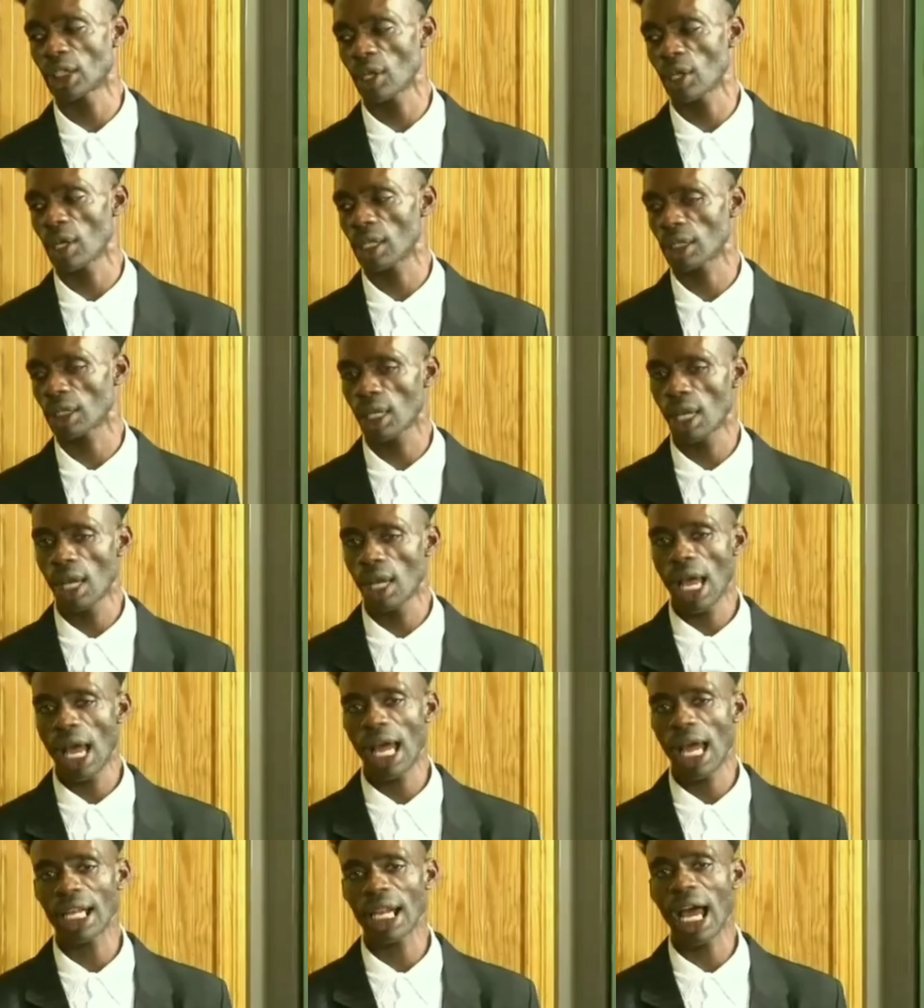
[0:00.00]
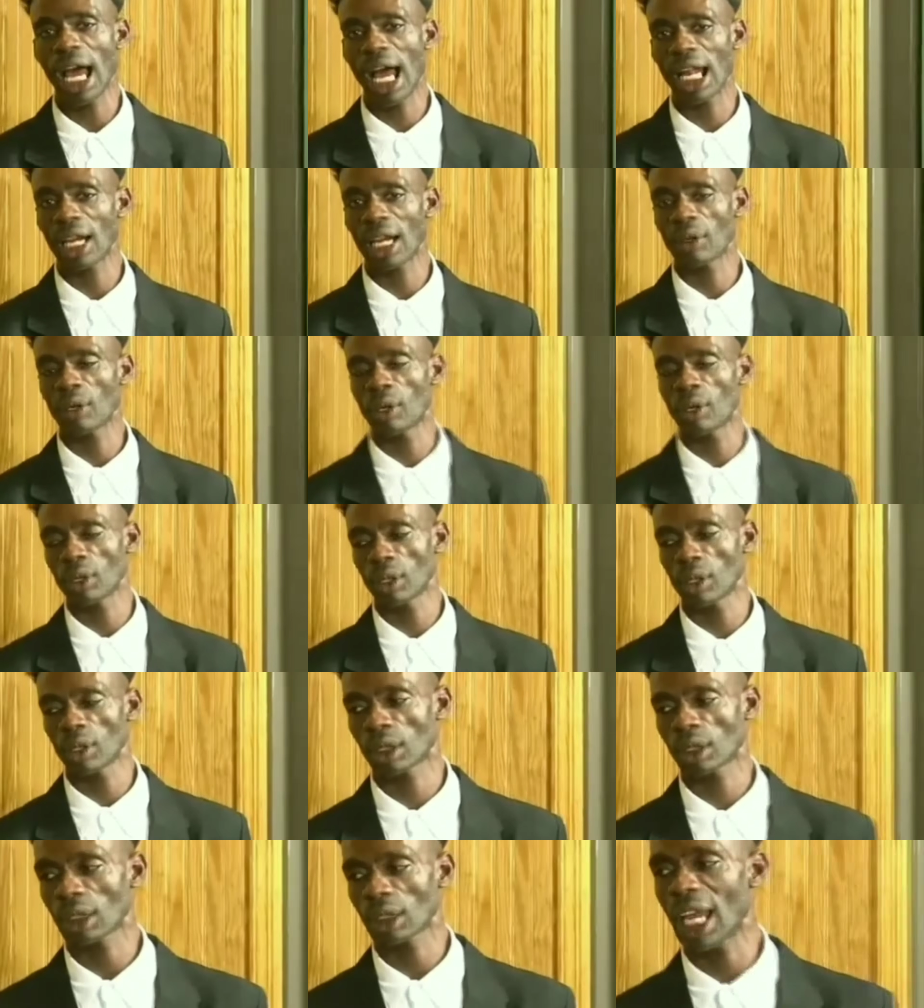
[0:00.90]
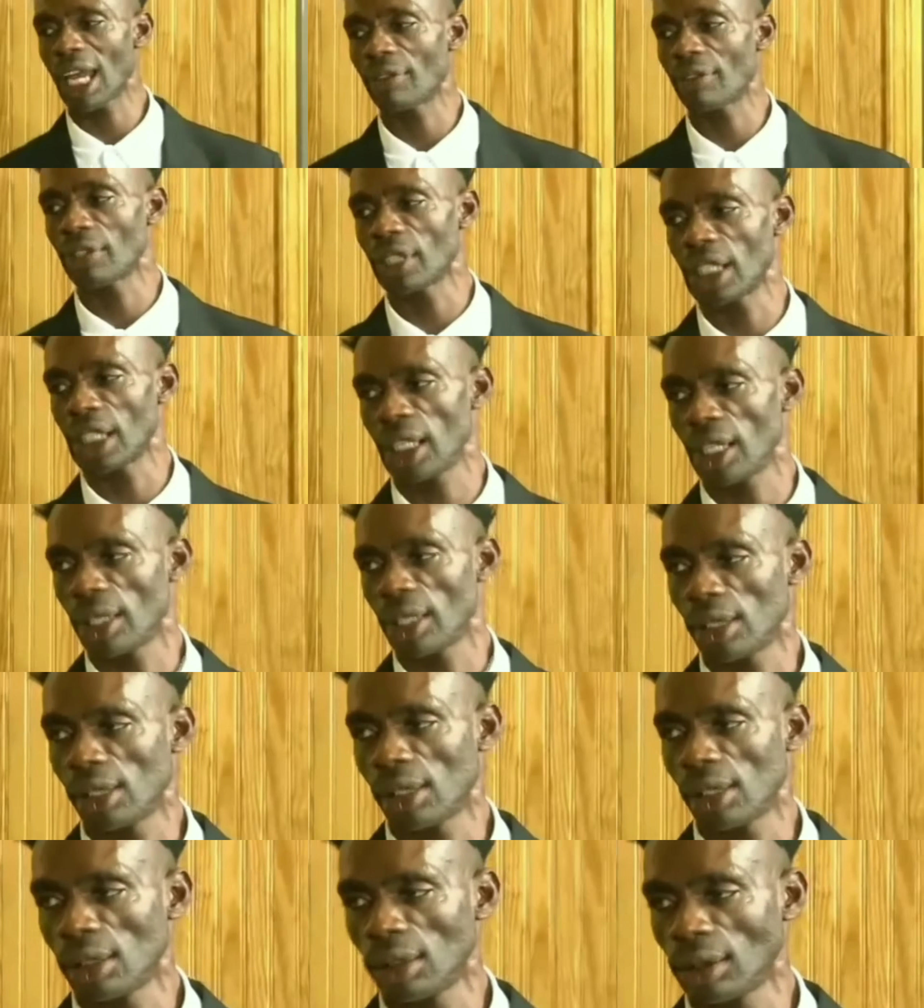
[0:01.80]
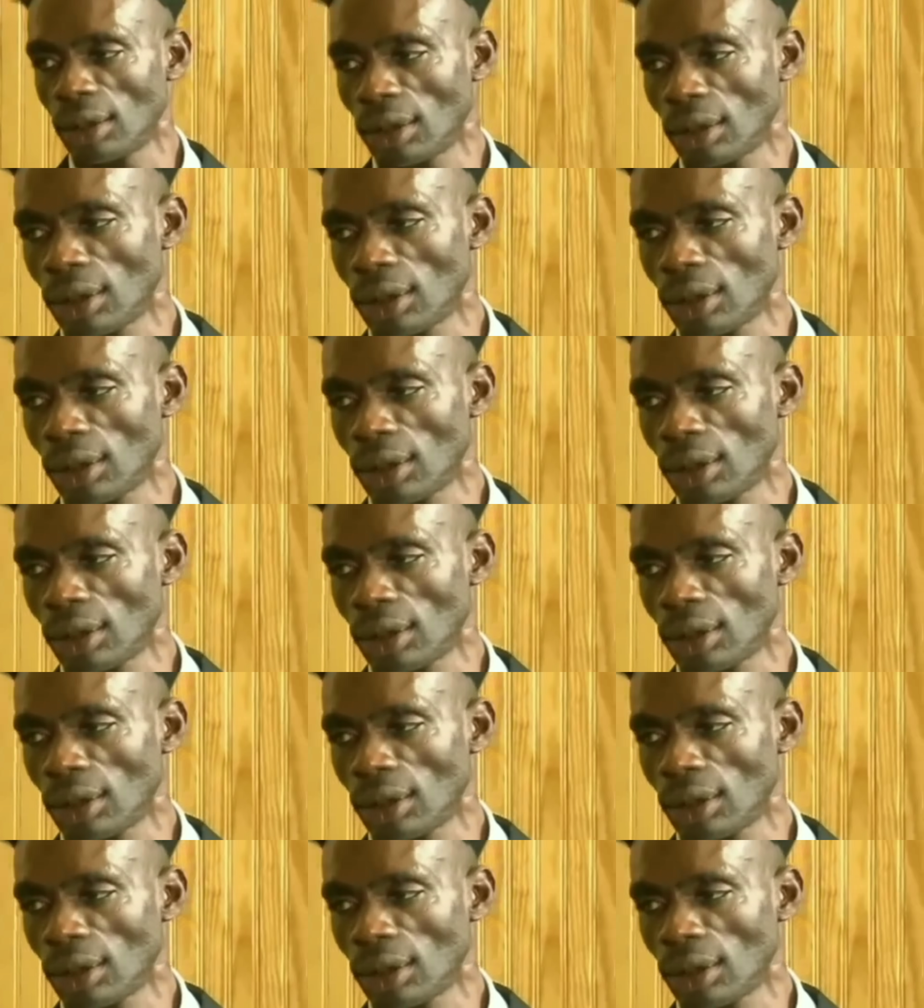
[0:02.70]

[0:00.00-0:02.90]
But for some reason, when you talk about